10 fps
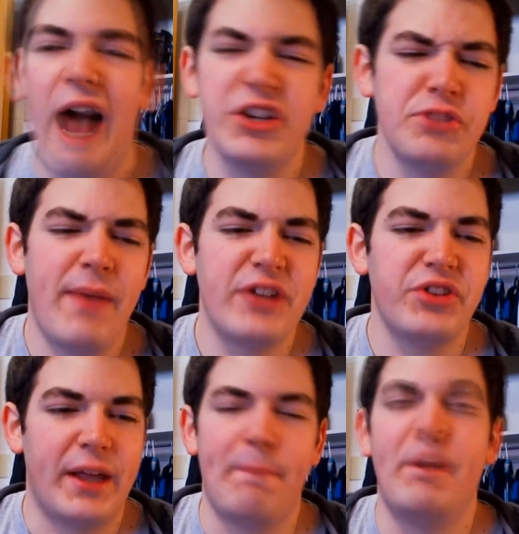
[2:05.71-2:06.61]
I just imagine
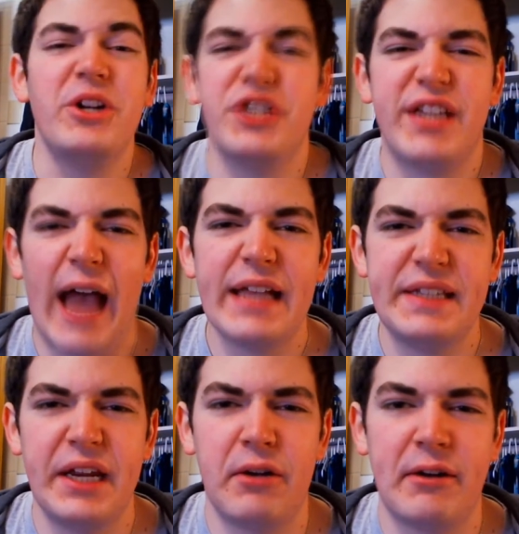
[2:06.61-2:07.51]
like a bunch of guys
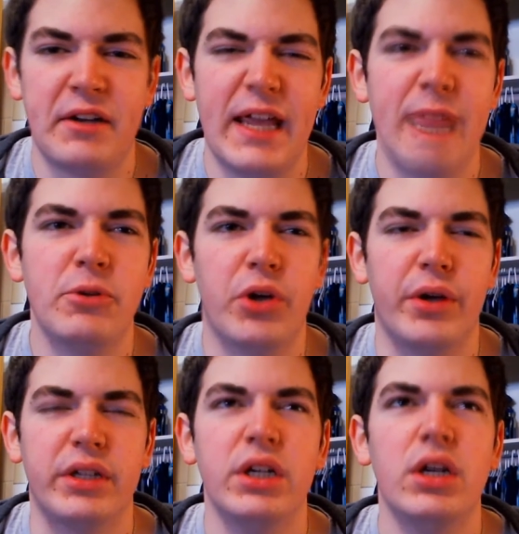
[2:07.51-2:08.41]
sitting around a table going,